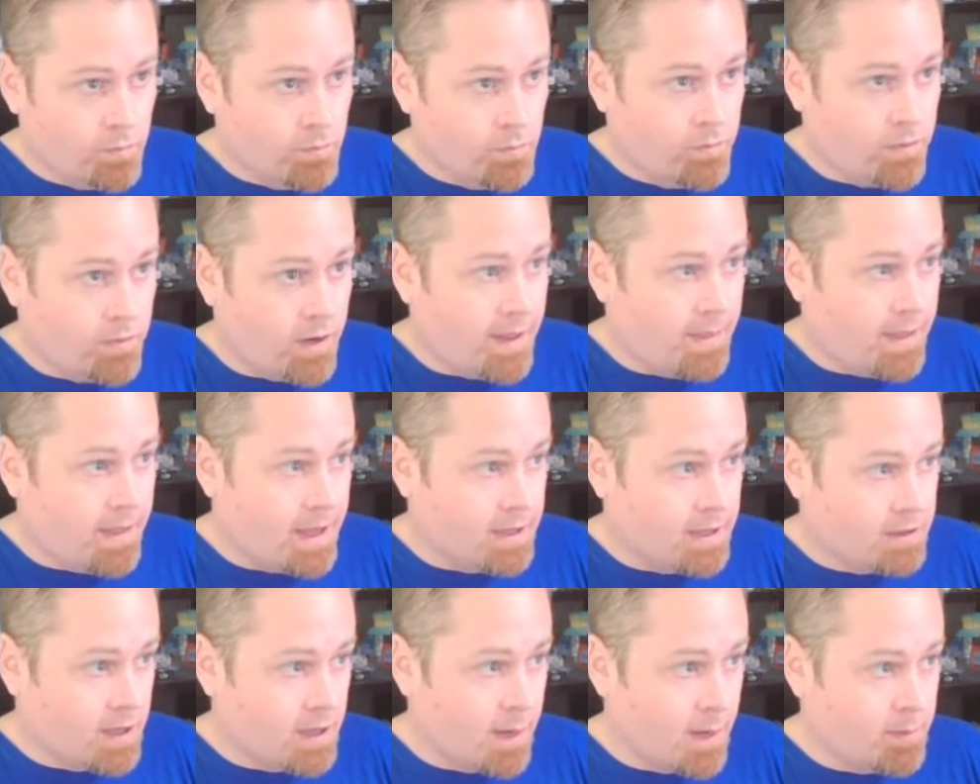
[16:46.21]
find
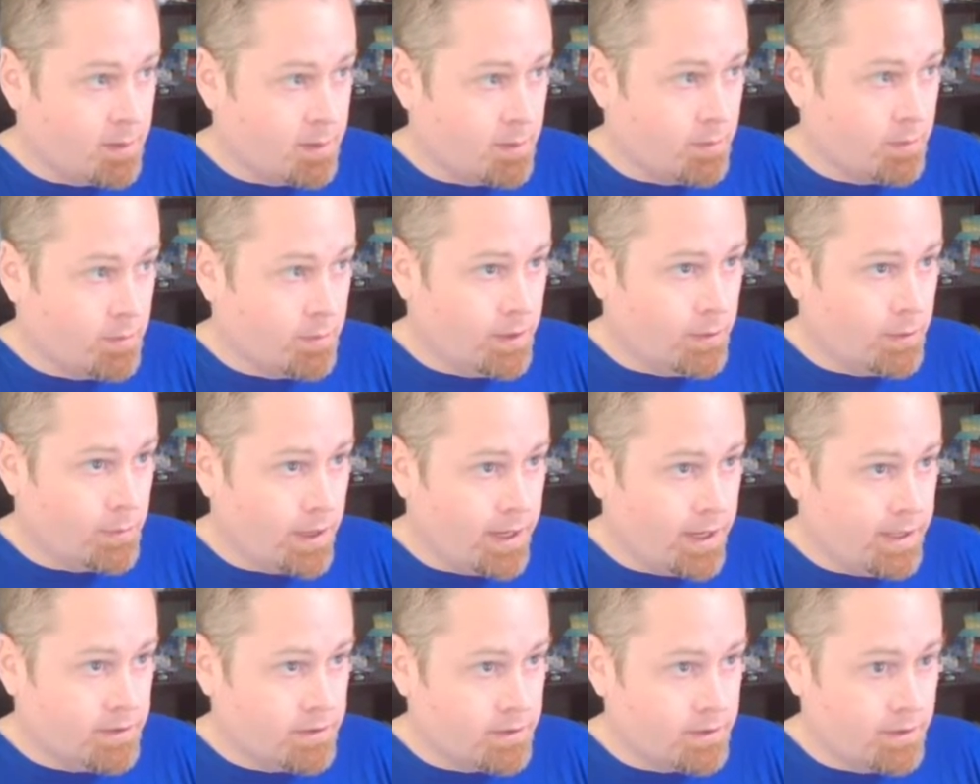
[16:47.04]
that top in
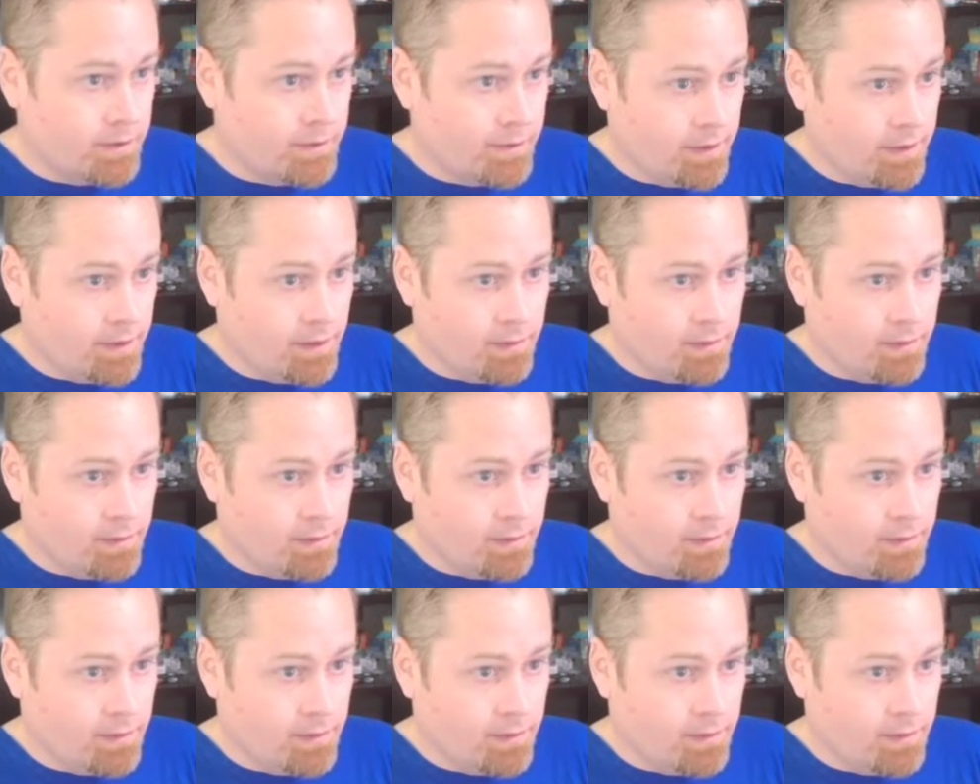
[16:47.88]
rates and